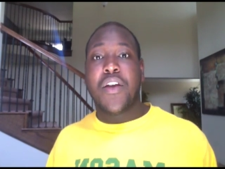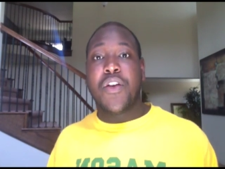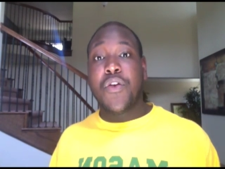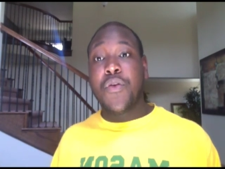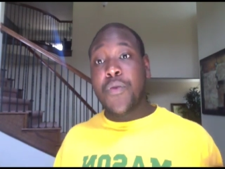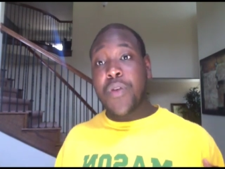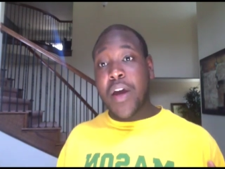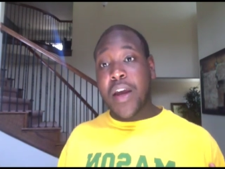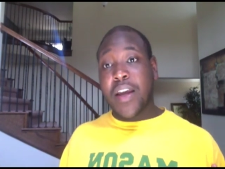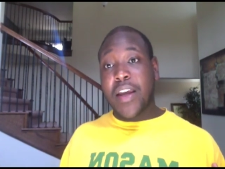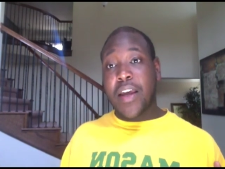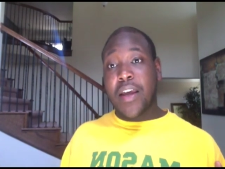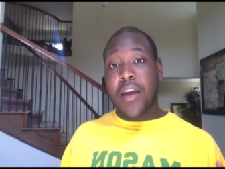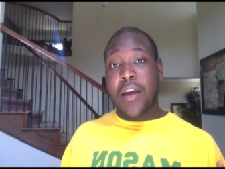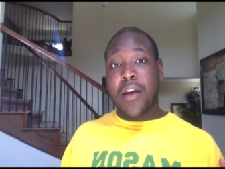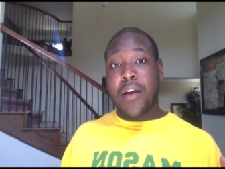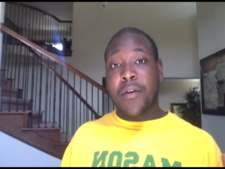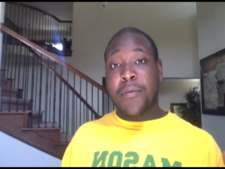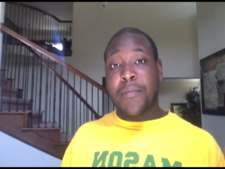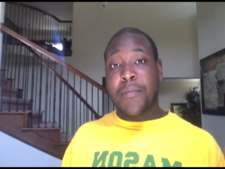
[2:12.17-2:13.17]
You like
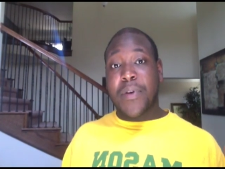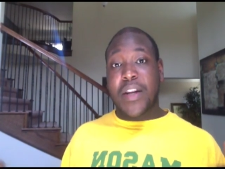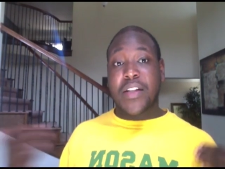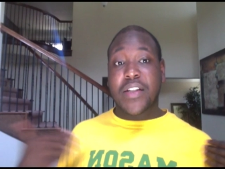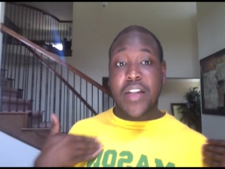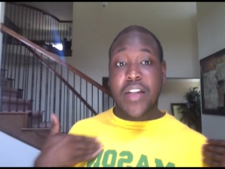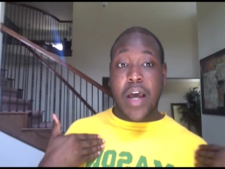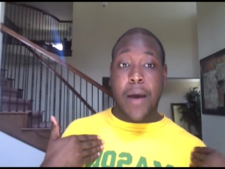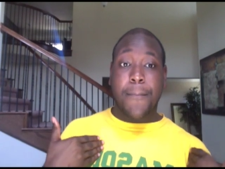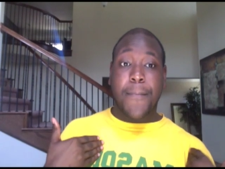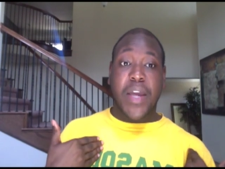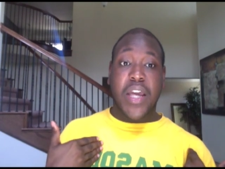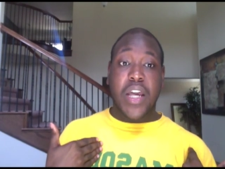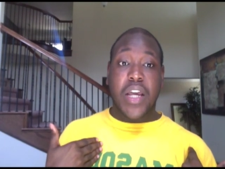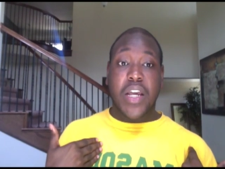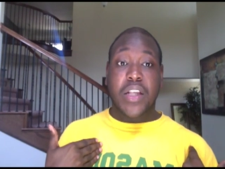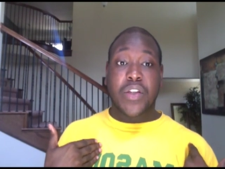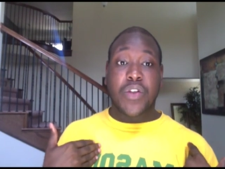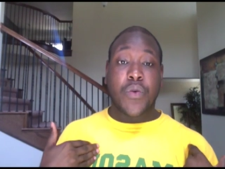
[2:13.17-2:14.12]
him, but it's not me,